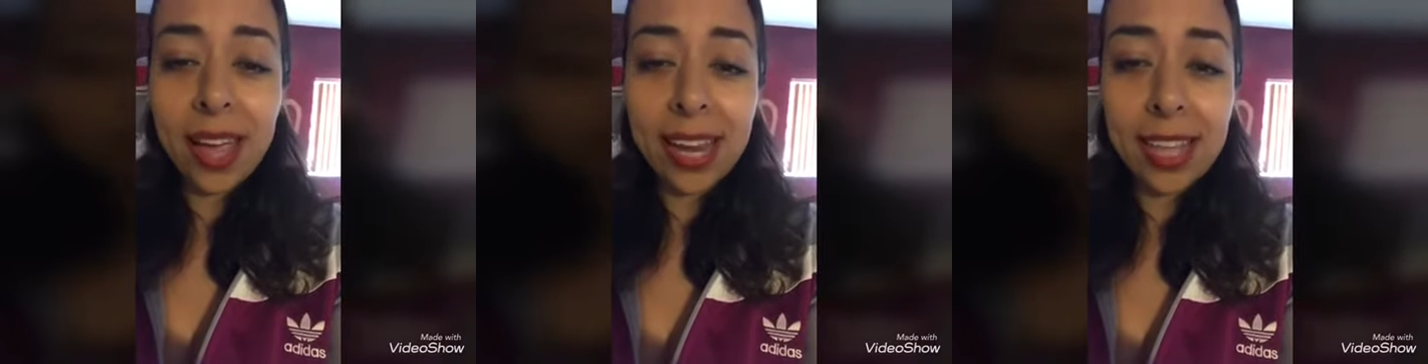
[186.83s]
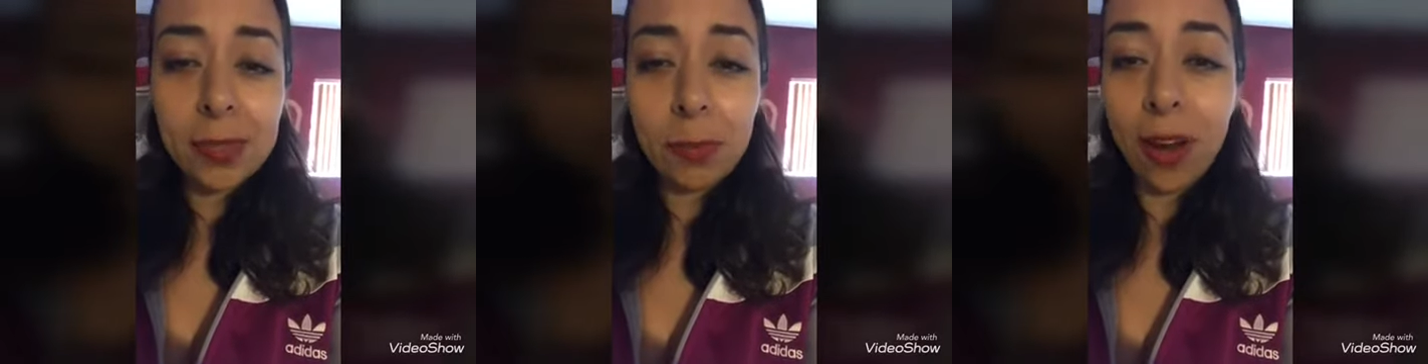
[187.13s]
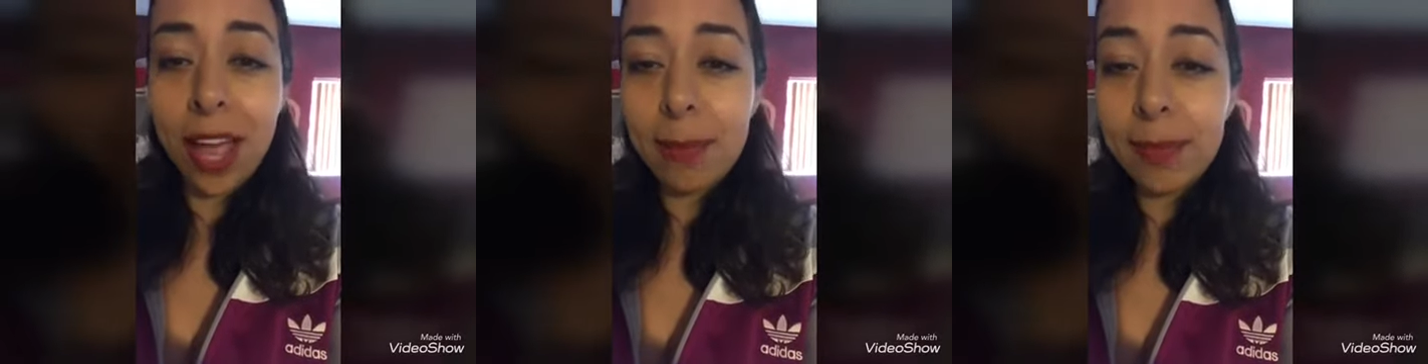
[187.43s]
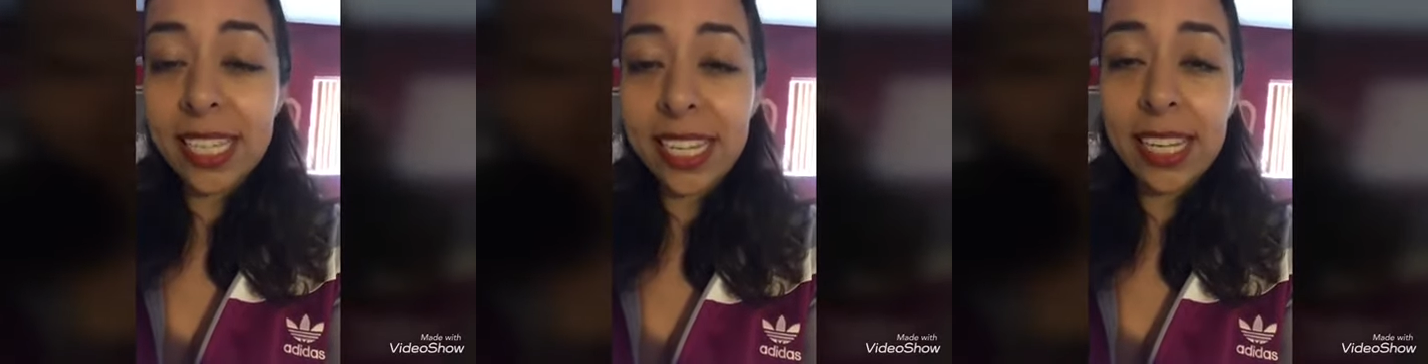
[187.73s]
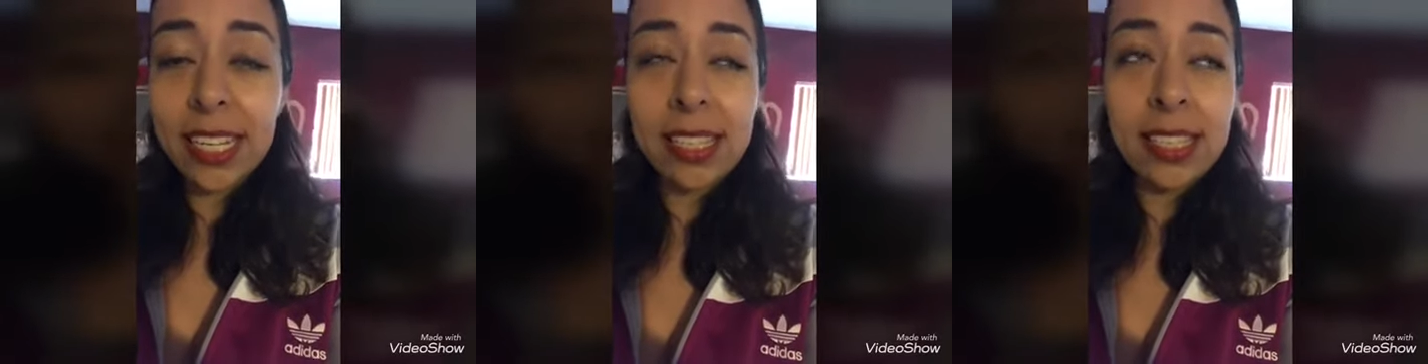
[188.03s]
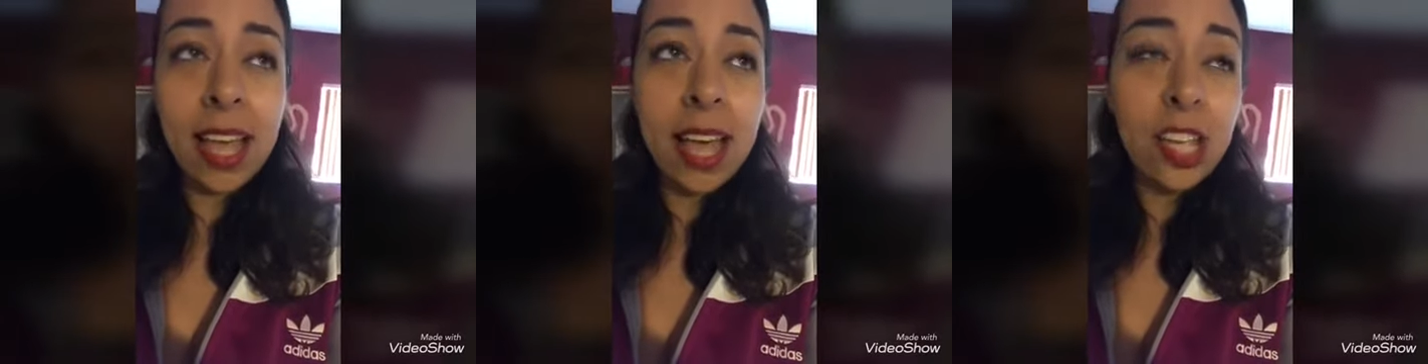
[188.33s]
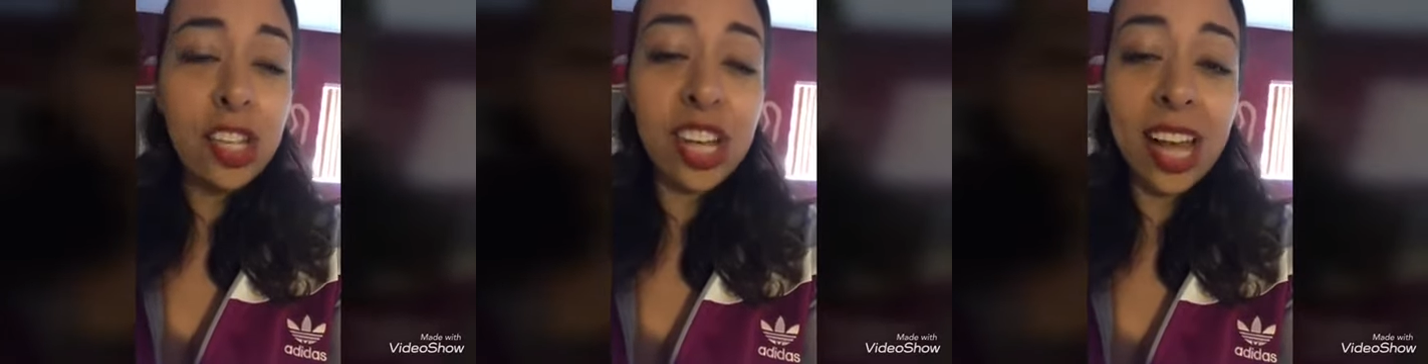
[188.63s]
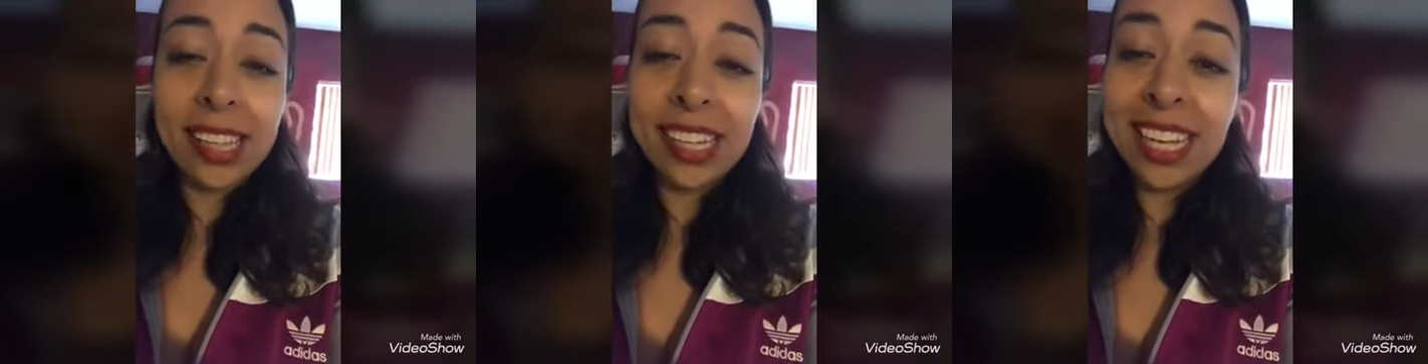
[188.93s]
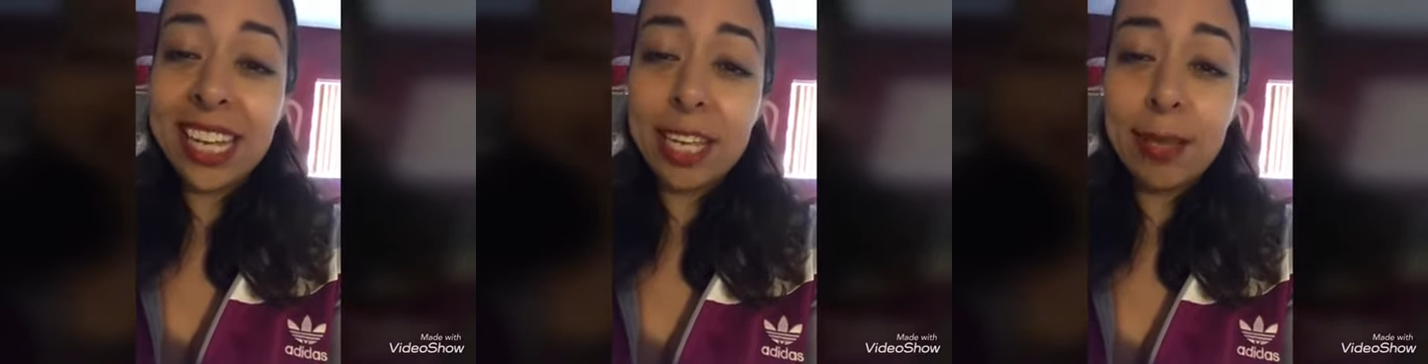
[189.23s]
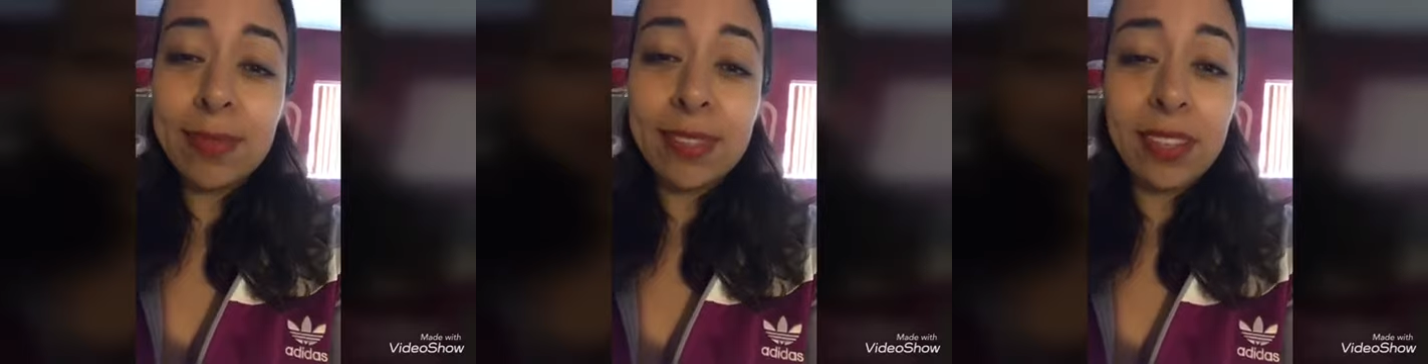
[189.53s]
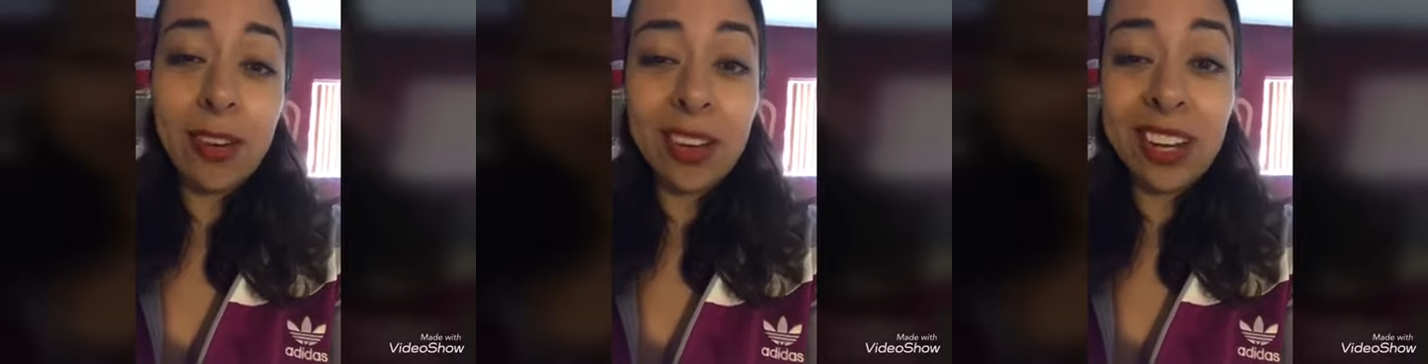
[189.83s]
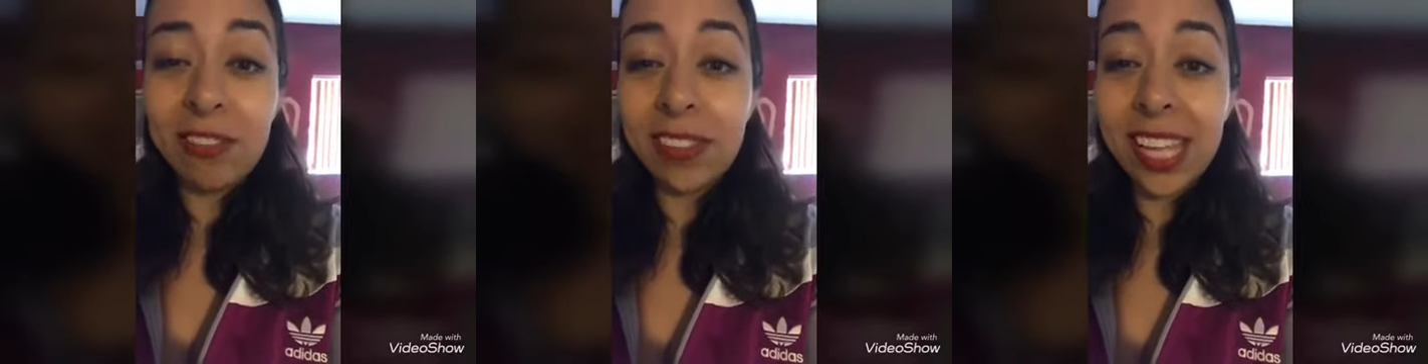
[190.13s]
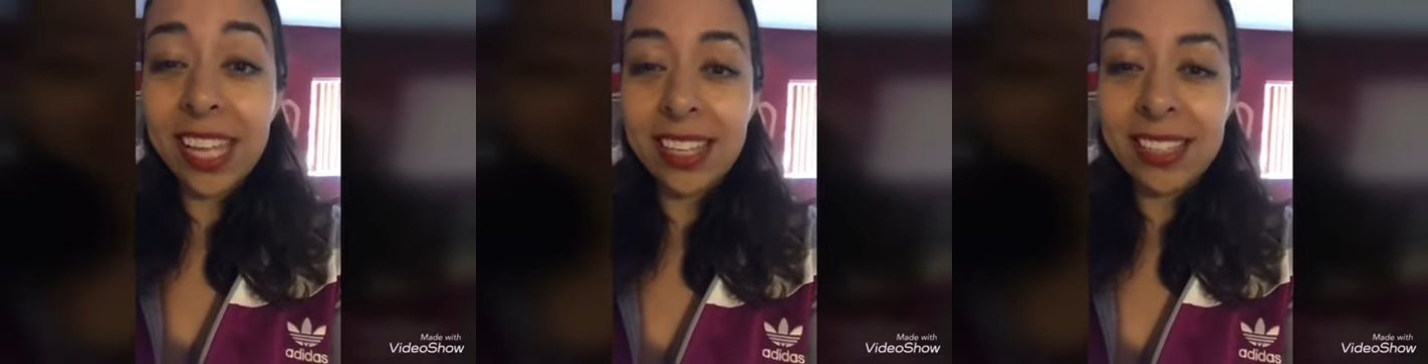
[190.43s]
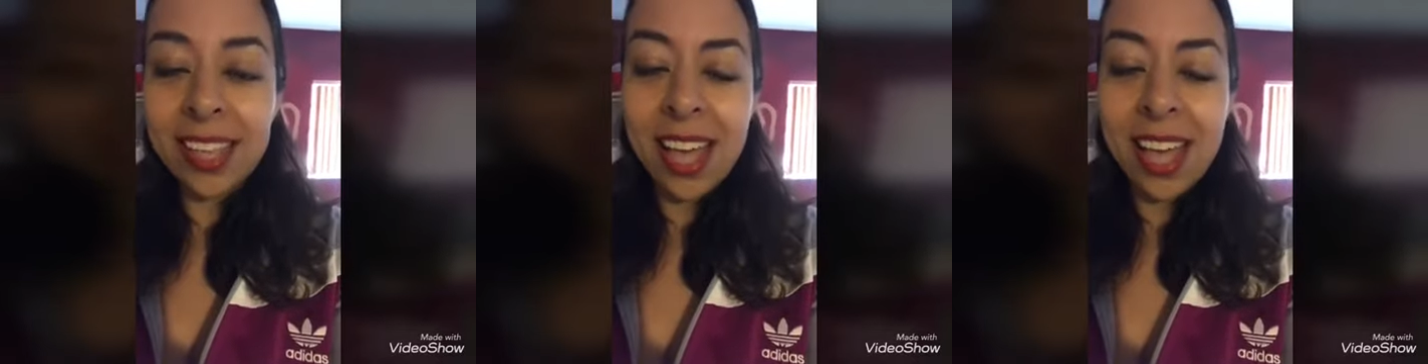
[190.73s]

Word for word: I can add some more hemp seeds, chocolate nibs, coconut flakes.